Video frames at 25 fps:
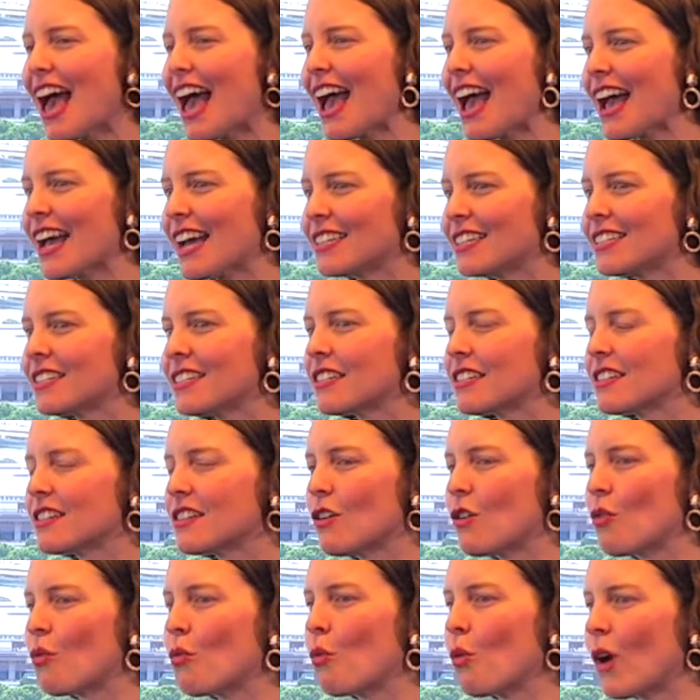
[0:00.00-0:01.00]
And
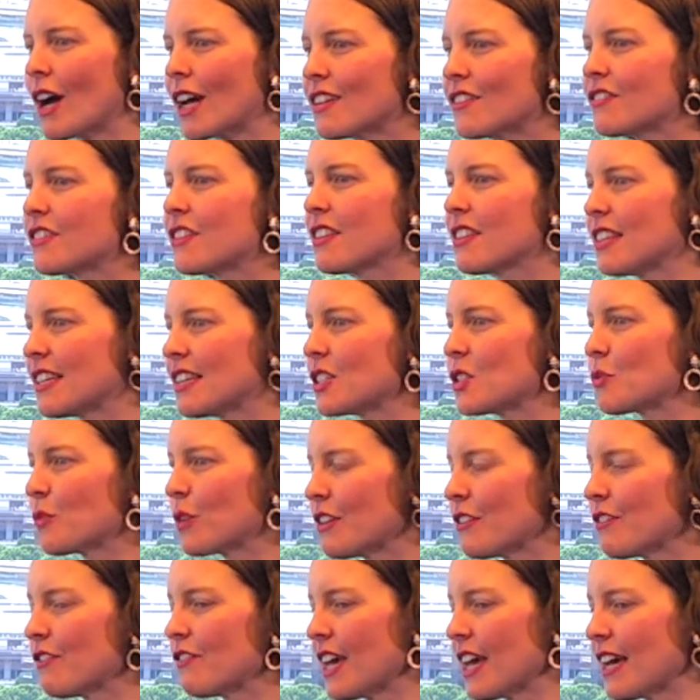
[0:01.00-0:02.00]
one of the things
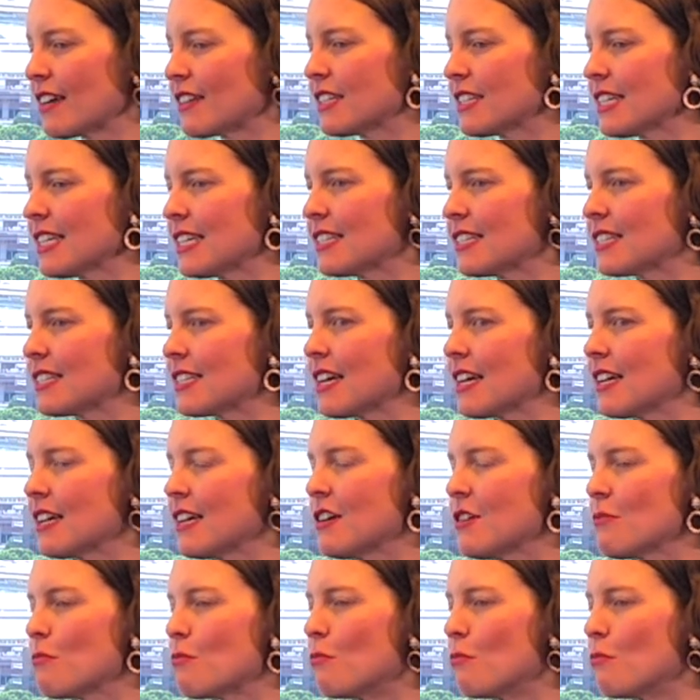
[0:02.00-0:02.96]
we found is that